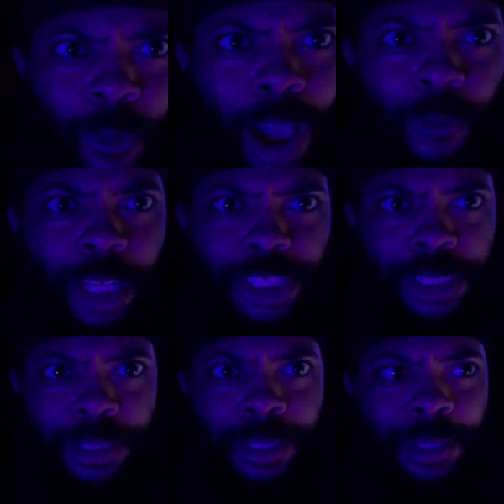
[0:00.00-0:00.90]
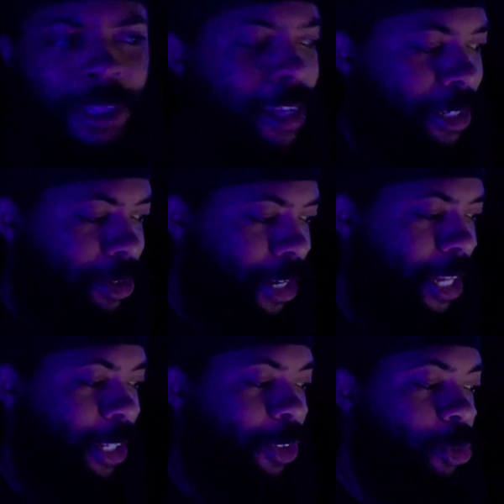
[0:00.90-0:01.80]
Why would you? You
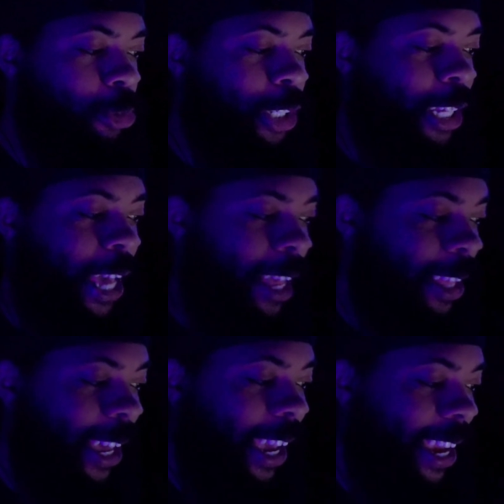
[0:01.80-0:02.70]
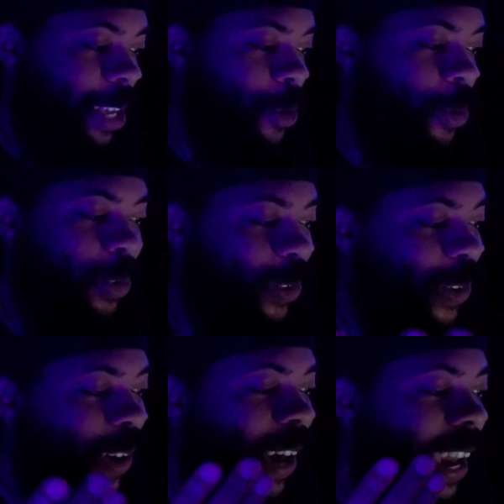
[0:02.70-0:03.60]
didn't lose any
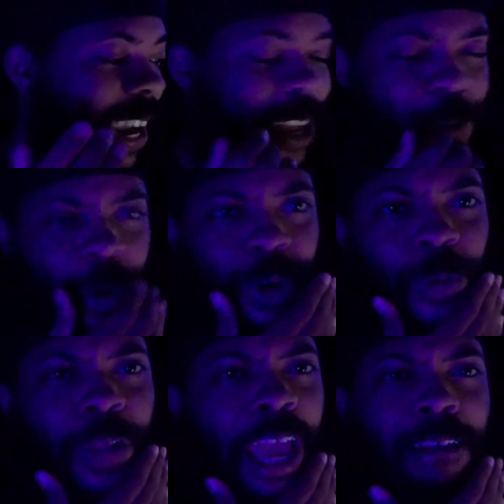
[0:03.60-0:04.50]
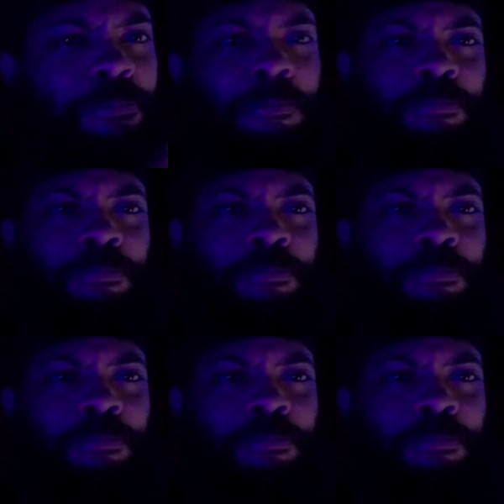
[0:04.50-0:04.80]
real life.